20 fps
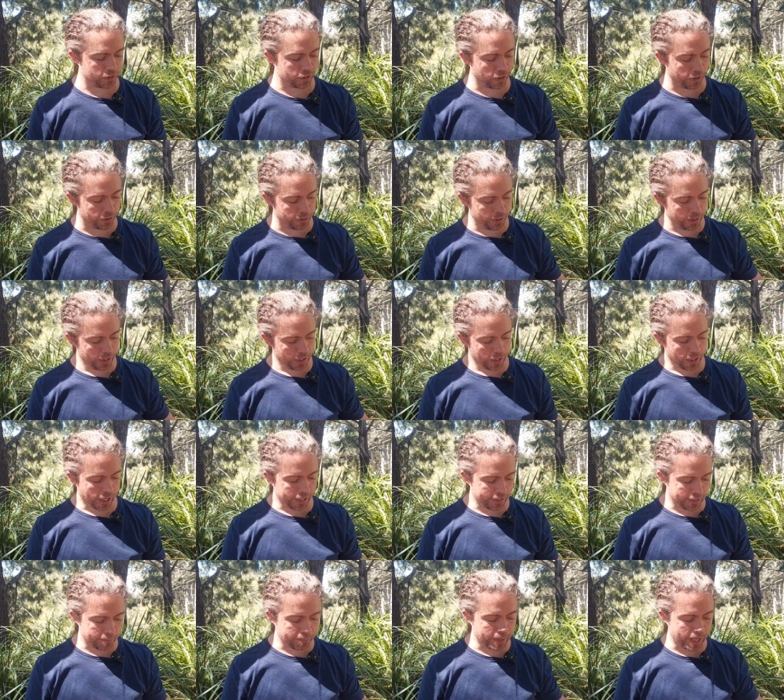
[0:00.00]
So
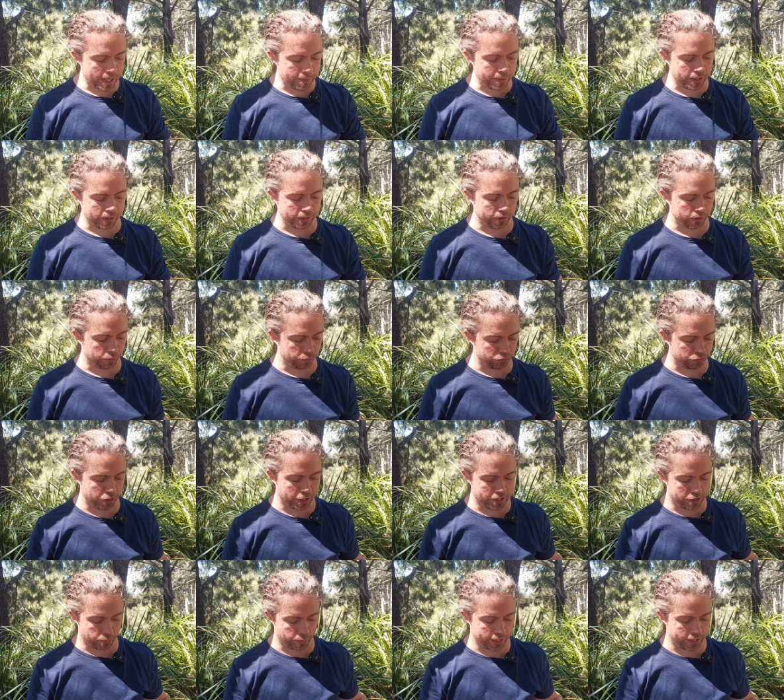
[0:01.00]
I think maybe a little
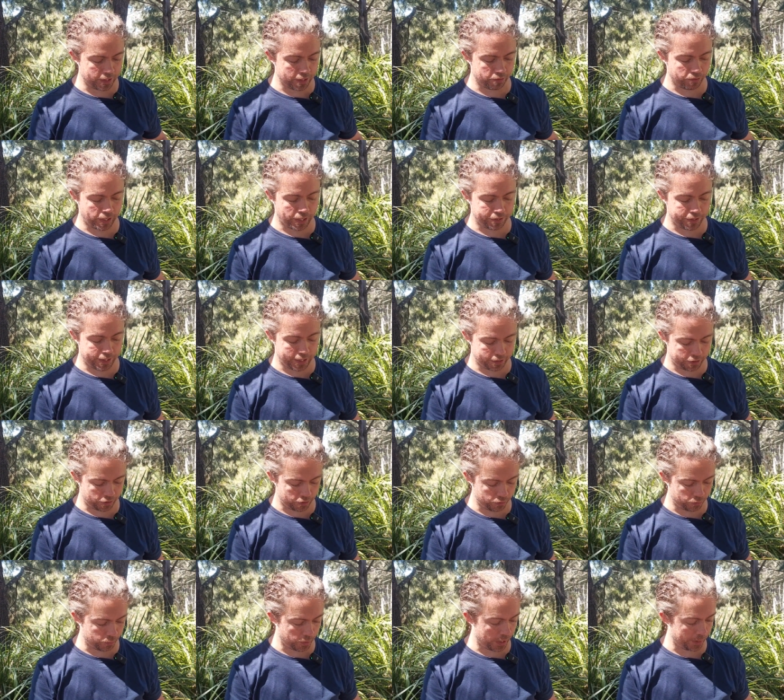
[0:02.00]
retweaking around there is a
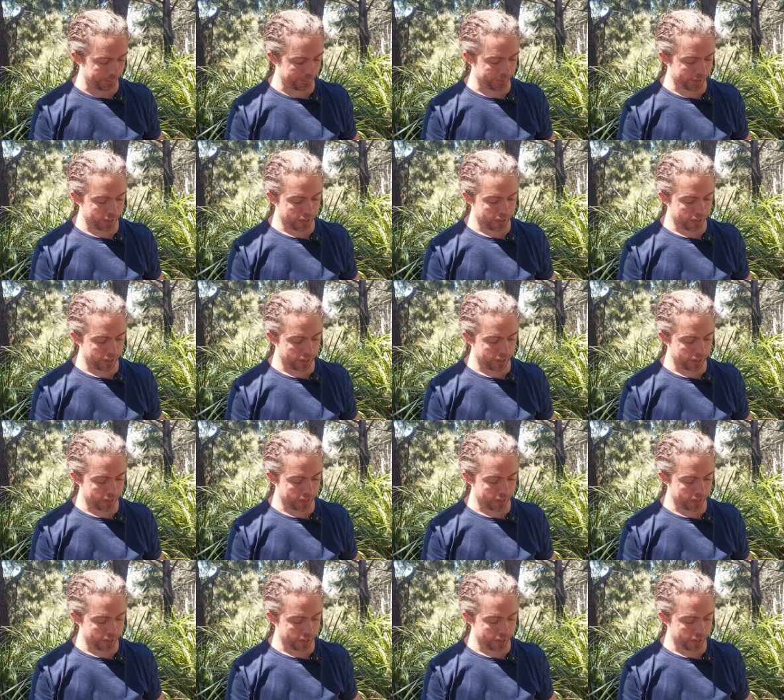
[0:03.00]
good one.